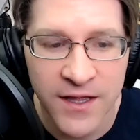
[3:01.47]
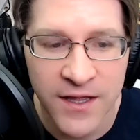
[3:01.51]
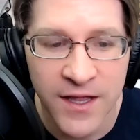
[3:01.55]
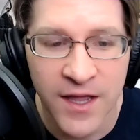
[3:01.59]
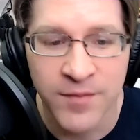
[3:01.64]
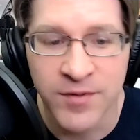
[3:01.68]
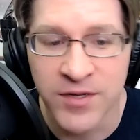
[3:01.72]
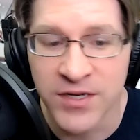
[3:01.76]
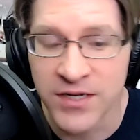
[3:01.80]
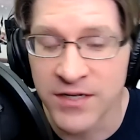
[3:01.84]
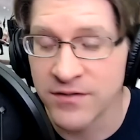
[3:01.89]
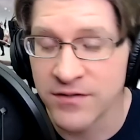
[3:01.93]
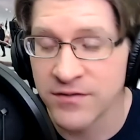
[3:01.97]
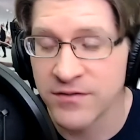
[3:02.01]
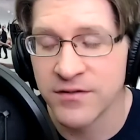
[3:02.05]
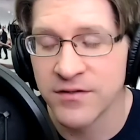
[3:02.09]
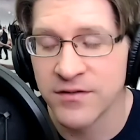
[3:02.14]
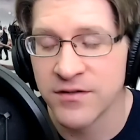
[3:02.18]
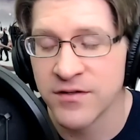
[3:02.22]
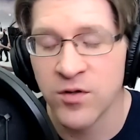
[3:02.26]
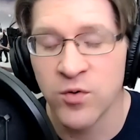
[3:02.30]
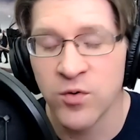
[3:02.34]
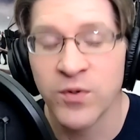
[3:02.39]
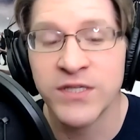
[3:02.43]
I mean,
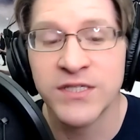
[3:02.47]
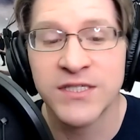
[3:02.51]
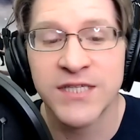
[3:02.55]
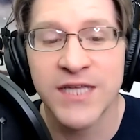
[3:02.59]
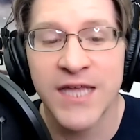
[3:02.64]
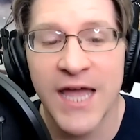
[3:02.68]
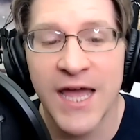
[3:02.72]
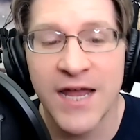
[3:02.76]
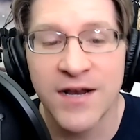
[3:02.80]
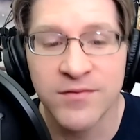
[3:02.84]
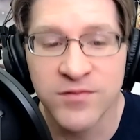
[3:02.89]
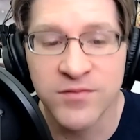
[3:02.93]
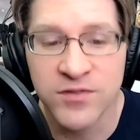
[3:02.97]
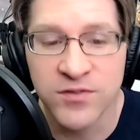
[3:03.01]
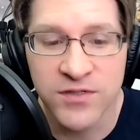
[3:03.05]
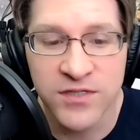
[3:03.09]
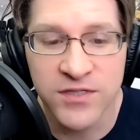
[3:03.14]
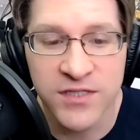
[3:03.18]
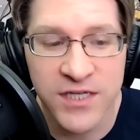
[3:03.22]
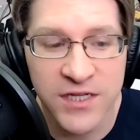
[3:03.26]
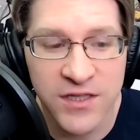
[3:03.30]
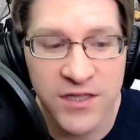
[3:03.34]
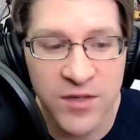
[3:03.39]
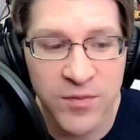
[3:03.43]
Wednesday Addams was
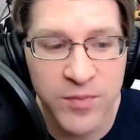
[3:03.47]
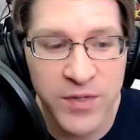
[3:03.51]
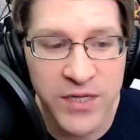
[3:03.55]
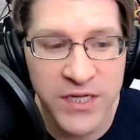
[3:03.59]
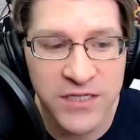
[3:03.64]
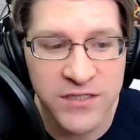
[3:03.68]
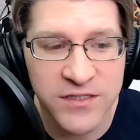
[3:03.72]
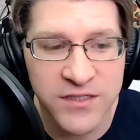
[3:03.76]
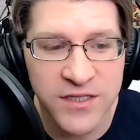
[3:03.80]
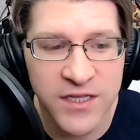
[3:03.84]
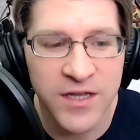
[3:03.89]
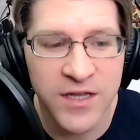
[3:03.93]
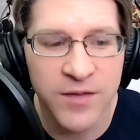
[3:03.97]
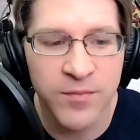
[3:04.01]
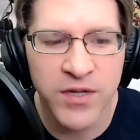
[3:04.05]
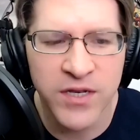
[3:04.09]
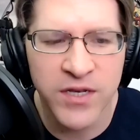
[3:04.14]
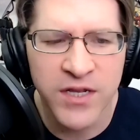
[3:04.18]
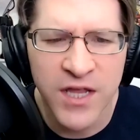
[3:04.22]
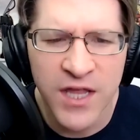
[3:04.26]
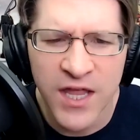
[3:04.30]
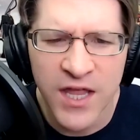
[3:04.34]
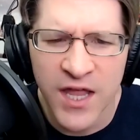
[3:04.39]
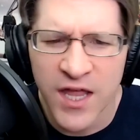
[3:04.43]
like the biggest thing, but
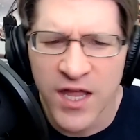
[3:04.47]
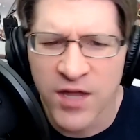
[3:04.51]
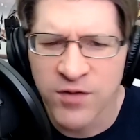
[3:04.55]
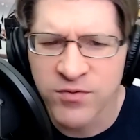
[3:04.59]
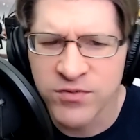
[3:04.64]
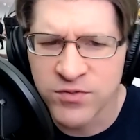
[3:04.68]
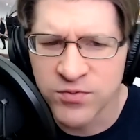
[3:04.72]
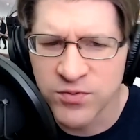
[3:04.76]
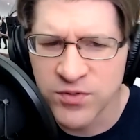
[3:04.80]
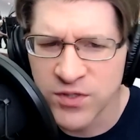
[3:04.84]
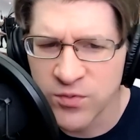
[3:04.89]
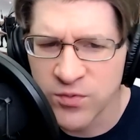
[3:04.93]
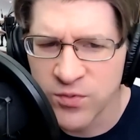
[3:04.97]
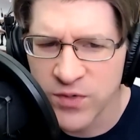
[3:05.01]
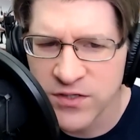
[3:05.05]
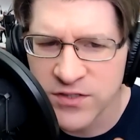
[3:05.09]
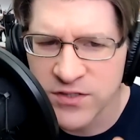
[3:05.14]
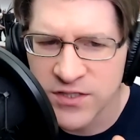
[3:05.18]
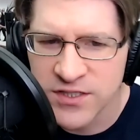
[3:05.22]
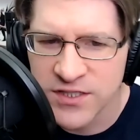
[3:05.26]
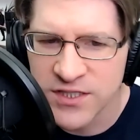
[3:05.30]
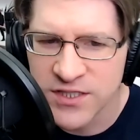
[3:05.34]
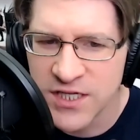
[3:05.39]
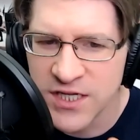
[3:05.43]
it was really weird
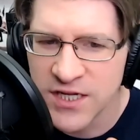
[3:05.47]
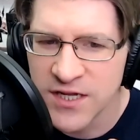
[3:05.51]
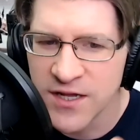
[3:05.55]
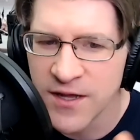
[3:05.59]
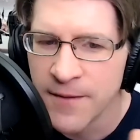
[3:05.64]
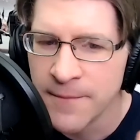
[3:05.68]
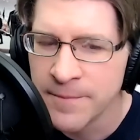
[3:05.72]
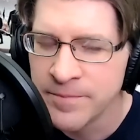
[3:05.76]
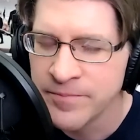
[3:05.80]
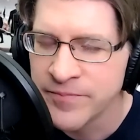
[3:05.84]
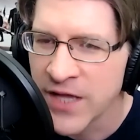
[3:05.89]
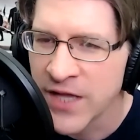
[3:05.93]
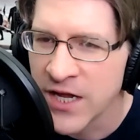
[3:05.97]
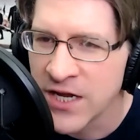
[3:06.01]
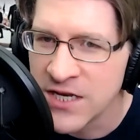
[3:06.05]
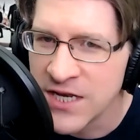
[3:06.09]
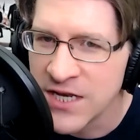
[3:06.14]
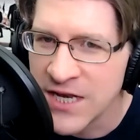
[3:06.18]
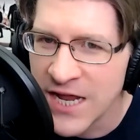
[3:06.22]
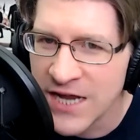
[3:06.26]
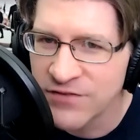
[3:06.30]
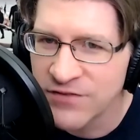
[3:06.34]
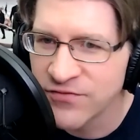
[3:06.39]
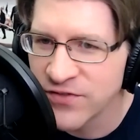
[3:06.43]
to see a
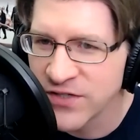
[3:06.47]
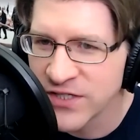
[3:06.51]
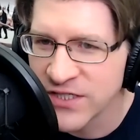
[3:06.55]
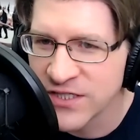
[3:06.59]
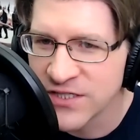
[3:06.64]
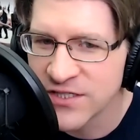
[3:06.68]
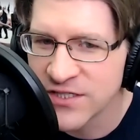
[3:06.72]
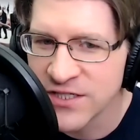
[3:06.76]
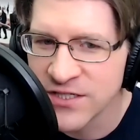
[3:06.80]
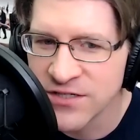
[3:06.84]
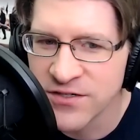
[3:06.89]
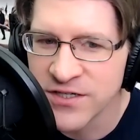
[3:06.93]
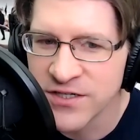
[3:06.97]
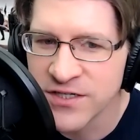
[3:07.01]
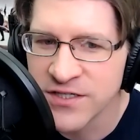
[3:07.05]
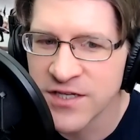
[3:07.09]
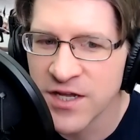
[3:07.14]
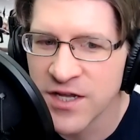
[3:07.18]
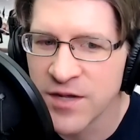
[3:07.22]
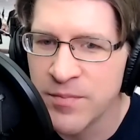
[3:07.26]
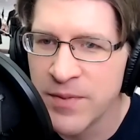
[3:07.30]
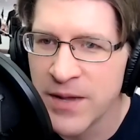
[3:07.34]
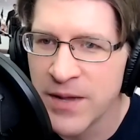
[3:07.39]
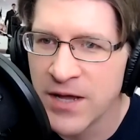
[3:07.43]
Netflix series
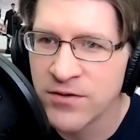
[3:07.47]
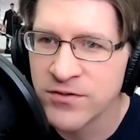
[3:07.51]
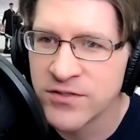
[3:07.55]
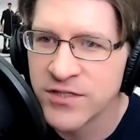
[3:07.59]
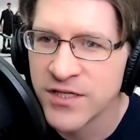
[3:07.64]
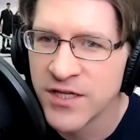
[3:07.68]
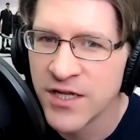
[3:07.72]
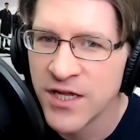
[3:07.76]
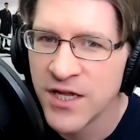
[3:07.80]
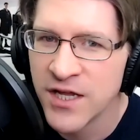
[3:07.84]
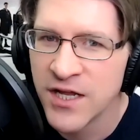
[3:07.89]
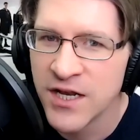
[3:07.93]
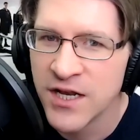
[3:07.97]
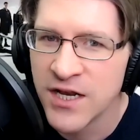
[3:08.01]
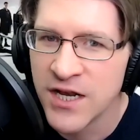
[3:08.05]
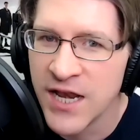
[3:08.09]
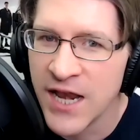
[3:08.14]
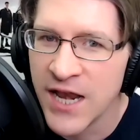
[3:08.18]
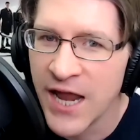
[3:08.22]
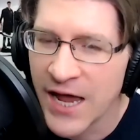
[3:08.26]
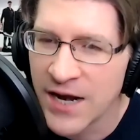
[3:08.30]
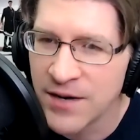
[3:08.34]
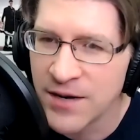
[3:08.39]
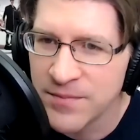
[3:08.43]
about
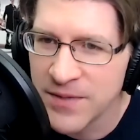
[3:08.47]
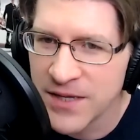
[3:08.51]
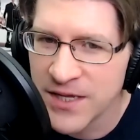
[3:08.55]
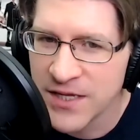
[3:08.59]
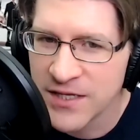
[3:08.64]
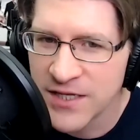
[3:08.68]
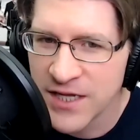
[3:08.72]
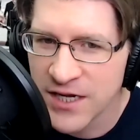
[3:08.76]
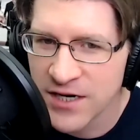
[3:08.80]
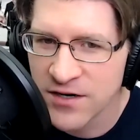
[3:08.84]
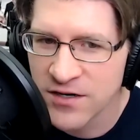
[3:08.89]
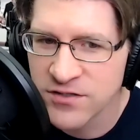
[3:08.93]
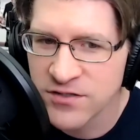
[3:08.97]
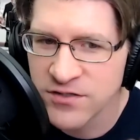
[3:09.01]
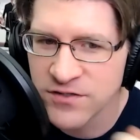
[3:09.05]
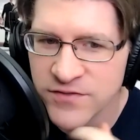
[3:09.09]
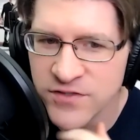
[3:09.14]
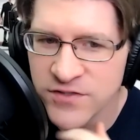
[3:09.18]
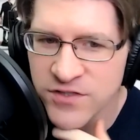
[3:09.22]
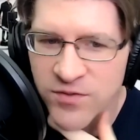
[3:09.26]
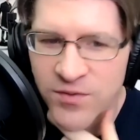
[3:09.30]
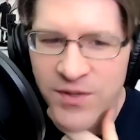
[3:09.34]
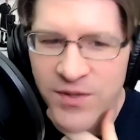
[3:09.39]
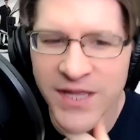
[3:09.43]
not a main character for
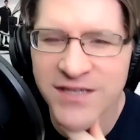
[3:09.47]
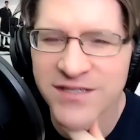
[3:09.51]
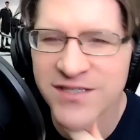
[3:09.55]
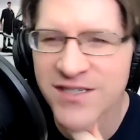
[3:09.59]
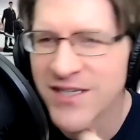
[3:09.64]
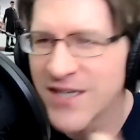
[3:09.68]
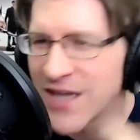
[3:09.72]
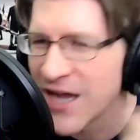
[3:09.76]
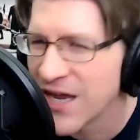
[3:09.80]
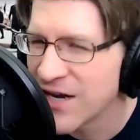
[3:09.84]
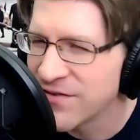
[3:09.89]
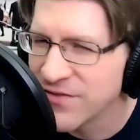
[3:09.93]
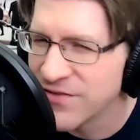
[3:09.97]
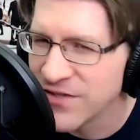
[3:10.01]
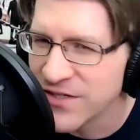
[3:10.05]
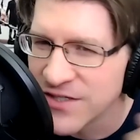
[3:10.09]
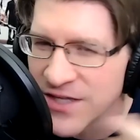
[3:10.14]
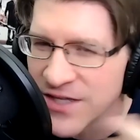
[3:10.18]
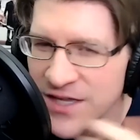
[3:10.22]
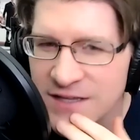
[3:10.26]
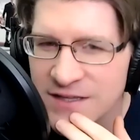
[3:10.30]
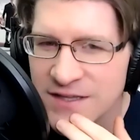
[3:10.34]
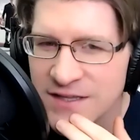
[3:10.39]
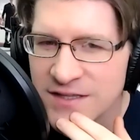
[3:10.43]
show. Well, she kind of is,
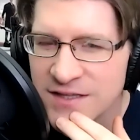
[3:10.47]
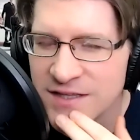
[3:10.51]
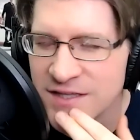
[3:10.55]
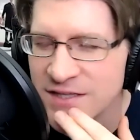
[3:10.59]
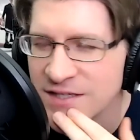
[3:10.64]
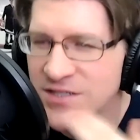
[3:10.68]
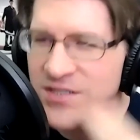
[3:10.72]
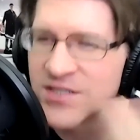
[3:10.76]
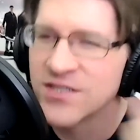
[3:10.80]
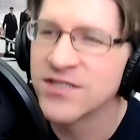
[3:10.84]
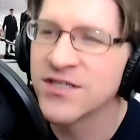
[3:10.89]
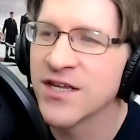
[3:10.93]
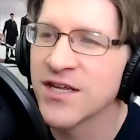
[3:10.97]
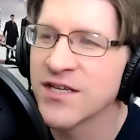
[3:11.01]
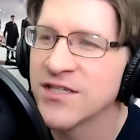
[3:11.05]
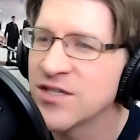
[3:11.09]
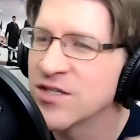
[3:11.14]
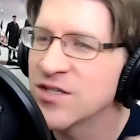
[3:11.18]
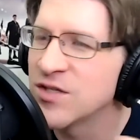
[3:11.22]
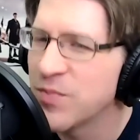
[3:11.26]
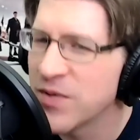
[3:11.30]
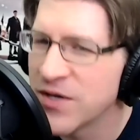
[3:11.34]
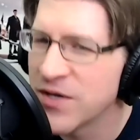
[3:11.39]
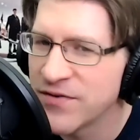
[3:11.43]
like she's
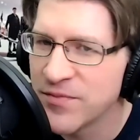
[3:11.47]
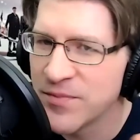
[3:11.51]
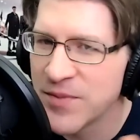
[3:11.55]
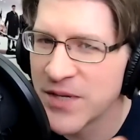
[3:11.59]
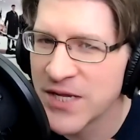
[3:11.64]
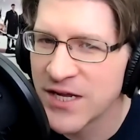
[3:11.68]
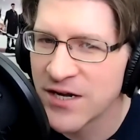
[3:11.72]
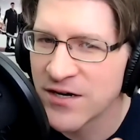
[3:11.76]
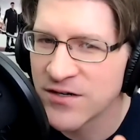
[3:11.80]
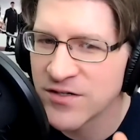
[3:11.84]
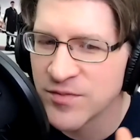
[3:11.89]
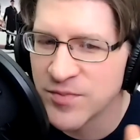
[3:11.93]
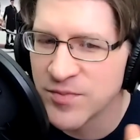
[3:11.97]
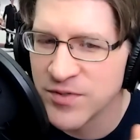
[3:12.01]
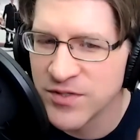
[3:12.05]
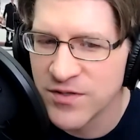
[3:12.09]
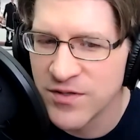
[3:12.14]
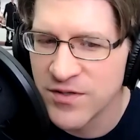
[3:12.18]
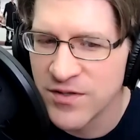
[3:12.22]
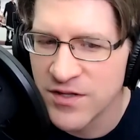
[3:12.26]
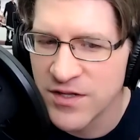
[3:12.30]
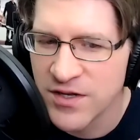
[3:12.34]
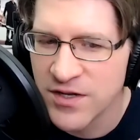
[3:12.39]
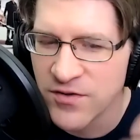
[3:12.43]
a bit of a main character, but
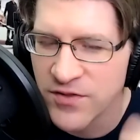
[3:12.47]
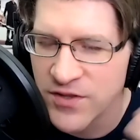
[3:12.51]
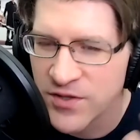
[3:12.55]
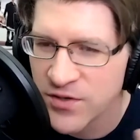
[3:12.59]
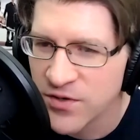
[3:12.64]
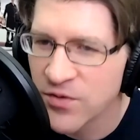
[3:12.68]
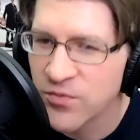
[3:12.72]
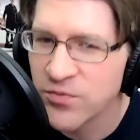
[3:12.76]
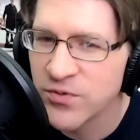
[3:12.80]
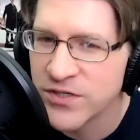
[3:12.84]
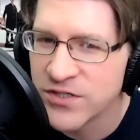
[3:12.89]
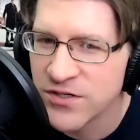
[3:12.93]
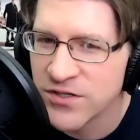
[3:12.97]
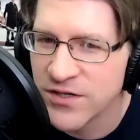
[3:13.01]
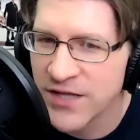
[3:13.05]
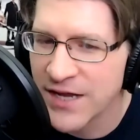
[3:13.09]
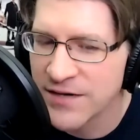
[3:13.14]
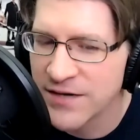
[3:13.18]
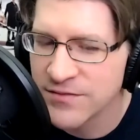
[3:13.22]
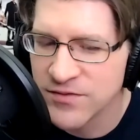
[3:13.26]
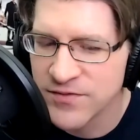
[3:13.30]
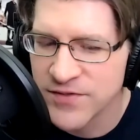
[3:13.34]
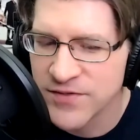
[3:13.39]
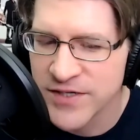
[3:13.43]
the original
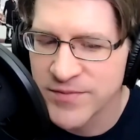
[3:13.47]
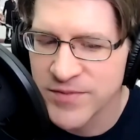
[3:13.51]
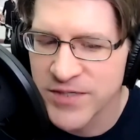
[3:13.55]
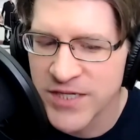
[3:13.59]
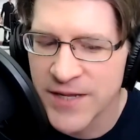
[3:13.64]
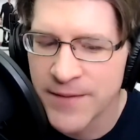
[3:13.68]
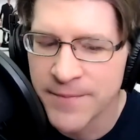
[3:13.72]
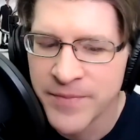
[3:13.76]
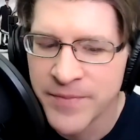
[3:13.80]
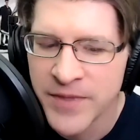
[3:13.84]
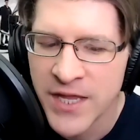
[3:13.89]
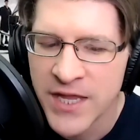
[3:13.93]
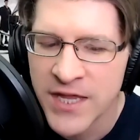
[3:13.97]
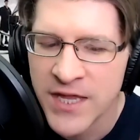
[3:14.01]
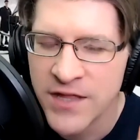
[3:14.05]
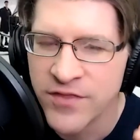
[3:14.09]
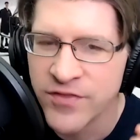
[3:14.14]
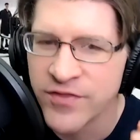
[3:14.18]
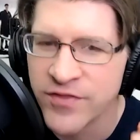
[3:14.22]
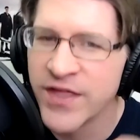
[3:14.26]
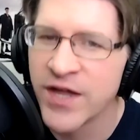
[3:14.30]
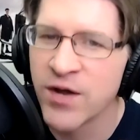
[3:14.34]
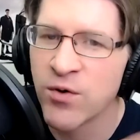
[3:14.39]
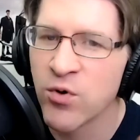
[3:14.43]
Addams family,
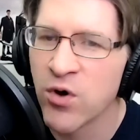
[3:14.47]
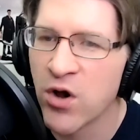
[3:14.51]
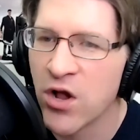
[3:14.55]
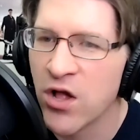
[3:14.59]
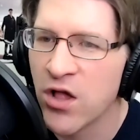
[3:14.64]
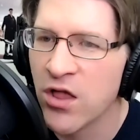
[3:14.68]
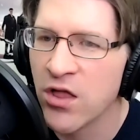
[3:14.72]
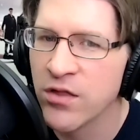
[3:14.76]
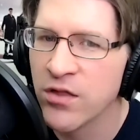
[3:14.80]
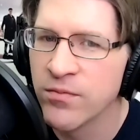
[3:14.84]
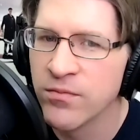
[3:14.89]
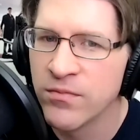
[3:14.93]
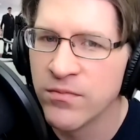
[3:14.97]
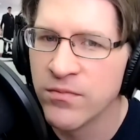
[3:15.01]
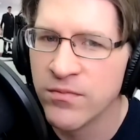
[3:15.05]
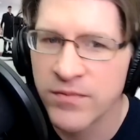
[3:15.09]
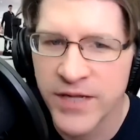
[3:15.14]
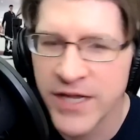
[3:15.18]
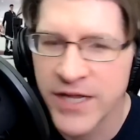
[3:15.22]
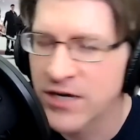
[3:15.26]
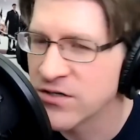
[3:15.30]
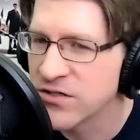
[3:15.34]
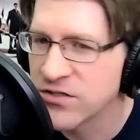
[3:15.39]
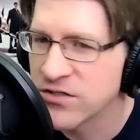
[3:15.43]
they were all
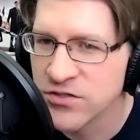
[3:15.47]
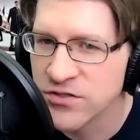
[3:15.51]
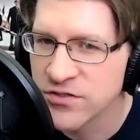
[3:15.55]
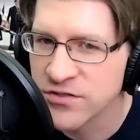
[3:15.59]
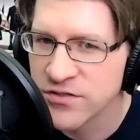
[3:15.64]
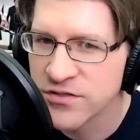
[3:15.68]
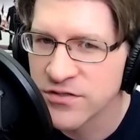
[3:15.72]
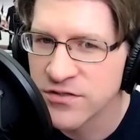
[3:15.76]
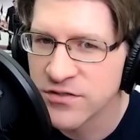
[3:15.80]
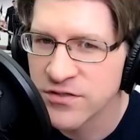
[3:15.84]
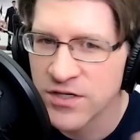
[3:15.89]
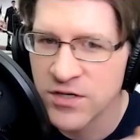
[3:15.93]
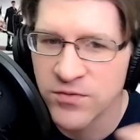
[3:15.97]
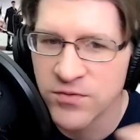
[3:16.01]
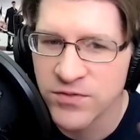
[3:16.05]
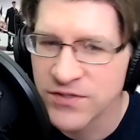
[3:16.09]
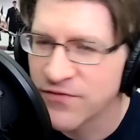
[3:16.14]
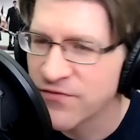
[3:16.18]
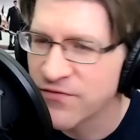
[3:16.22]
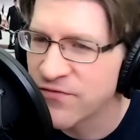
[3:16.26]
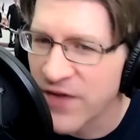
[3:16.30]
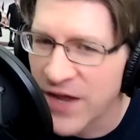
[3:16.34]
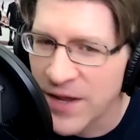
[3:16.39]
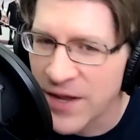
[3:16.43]
characters, it was a
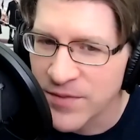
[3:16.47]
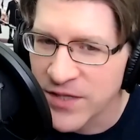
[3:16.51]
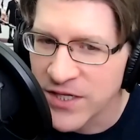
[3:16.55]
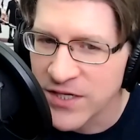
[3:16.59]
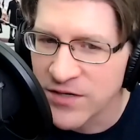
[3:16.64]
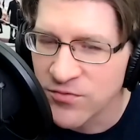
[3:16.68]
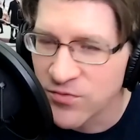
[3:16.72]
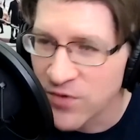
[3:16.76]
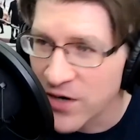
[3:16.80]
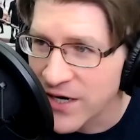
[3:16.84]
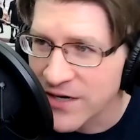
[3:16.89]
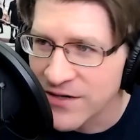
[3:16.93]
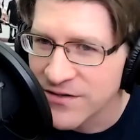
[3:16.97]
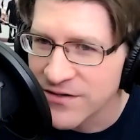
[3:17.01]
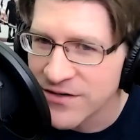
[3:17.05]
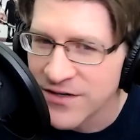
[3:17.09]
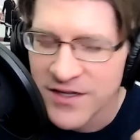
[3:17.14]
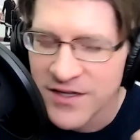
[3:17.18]
family, right?